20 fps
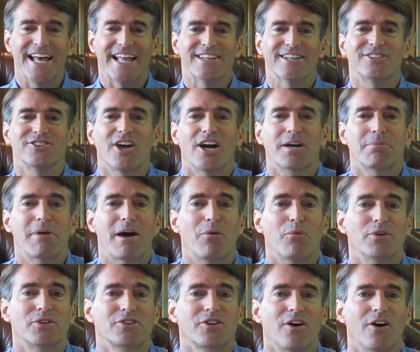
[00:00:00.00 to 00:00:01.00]
let's talk about
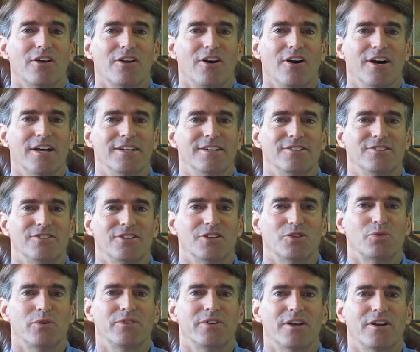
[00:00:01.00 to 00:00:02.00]
what's gone on
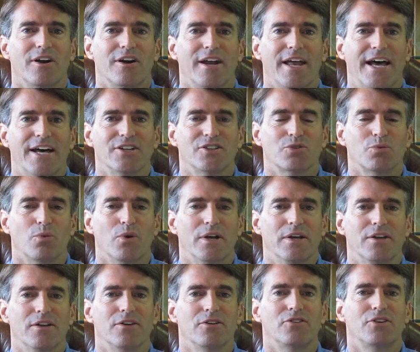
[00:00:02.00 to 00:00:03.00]
since we did our last one.
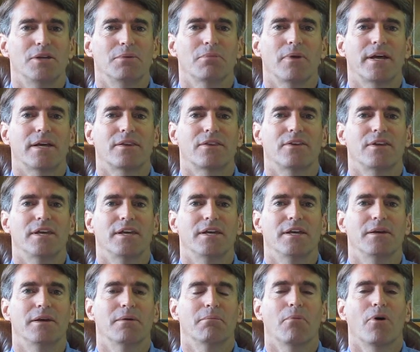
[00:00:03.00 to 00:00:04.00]
It seemed like
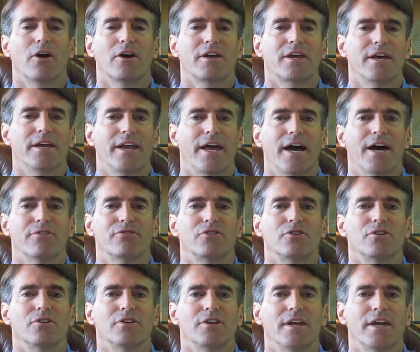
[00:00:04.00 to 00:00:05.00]
the market,
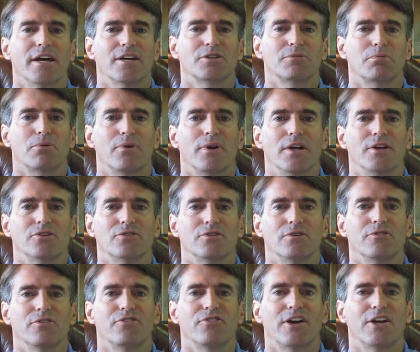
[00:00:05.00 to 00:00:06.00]
after the
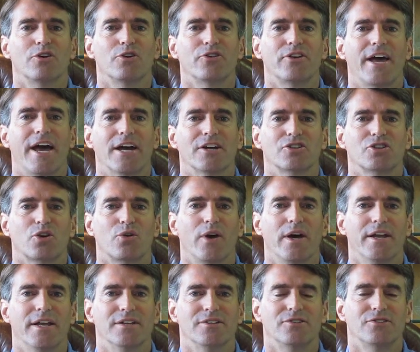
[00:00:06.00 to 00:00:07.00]
expiration of the federal tax
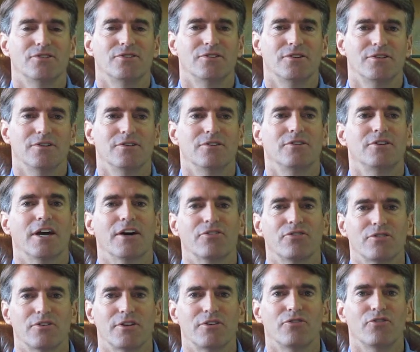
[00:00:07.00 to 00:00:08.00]
credits,
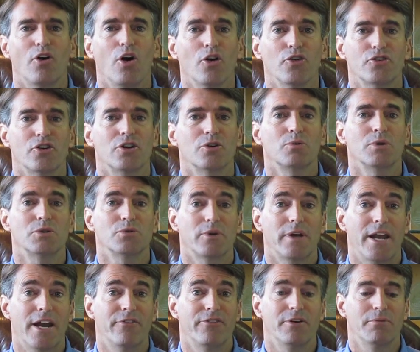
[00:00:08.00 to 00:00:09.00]
definitely faltered, which
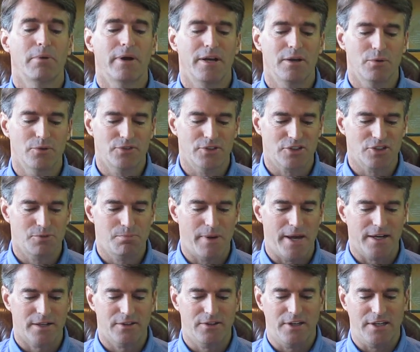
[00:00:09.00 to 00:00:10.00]
everybody was
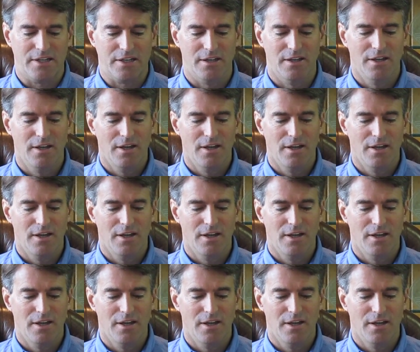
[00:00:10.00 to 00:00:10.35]
expecting.